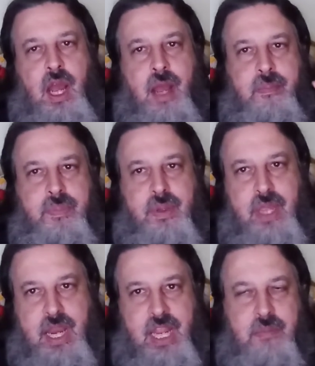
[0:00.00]
I'm
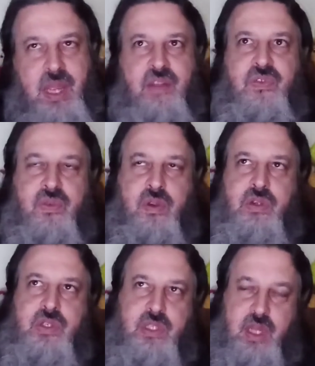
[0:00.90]
planning my
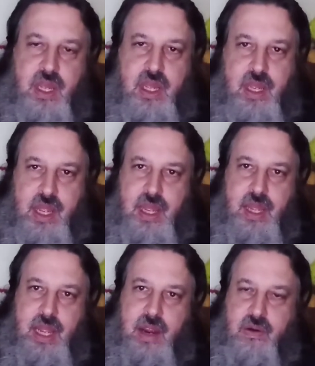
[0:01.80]
first
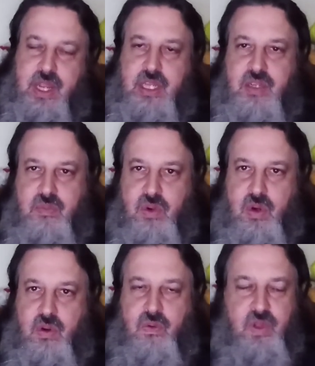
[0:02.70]
outing
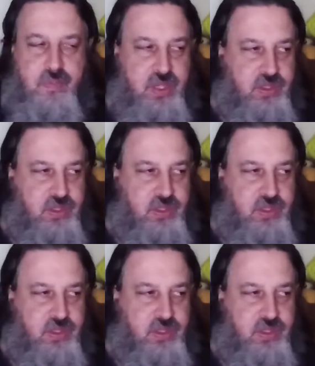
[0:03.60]
tomorrow with my